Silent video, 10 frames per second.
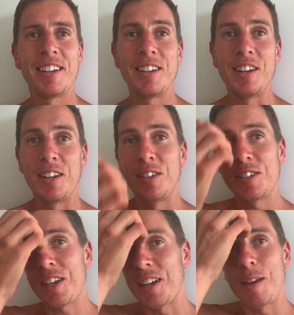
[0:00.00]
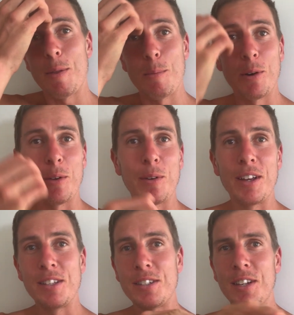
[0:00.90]
and yeah, just going to keep the body
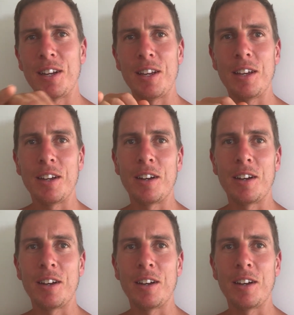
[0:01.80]
weight steady.